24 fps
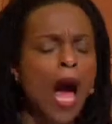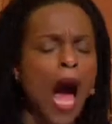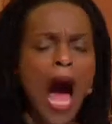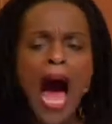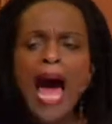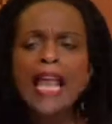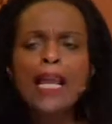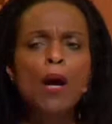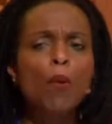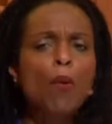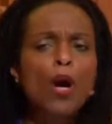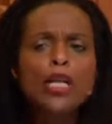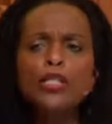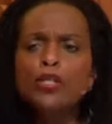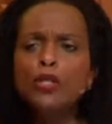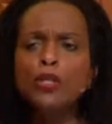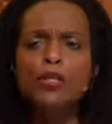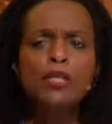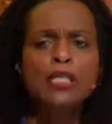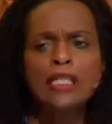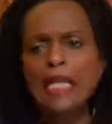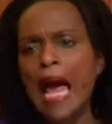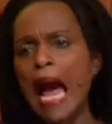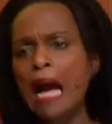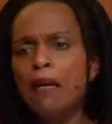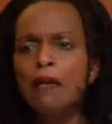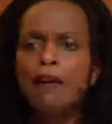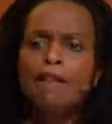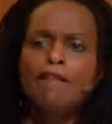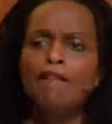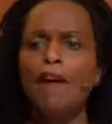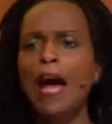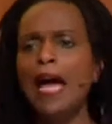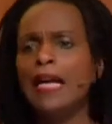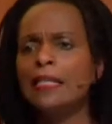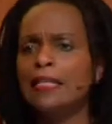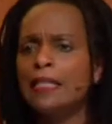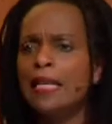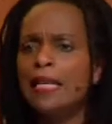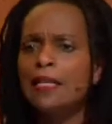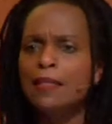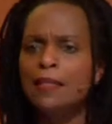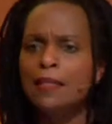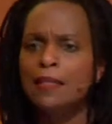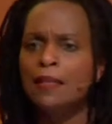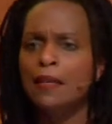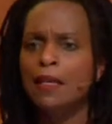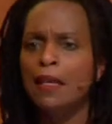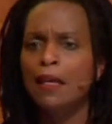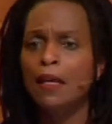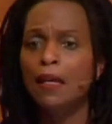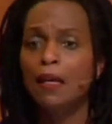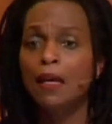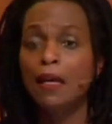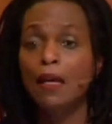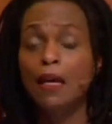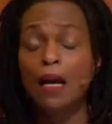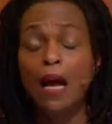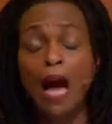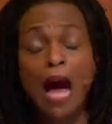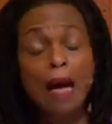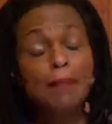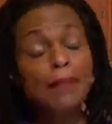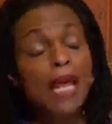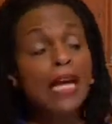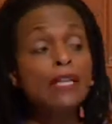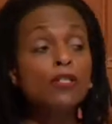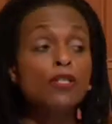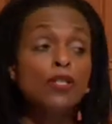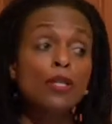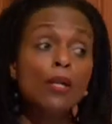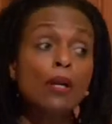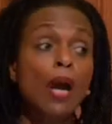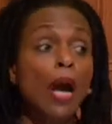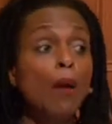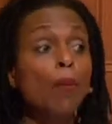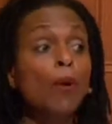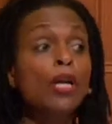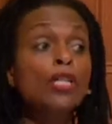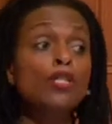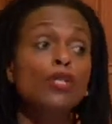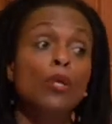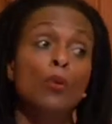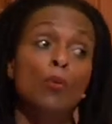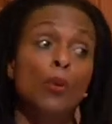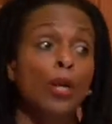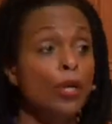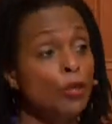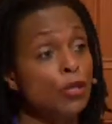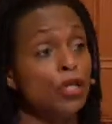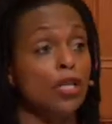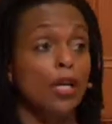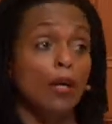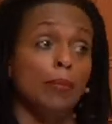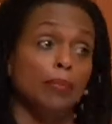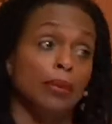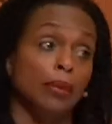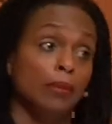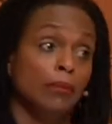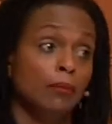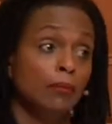I don't want your sacrifices. I'm not sure I want your worship,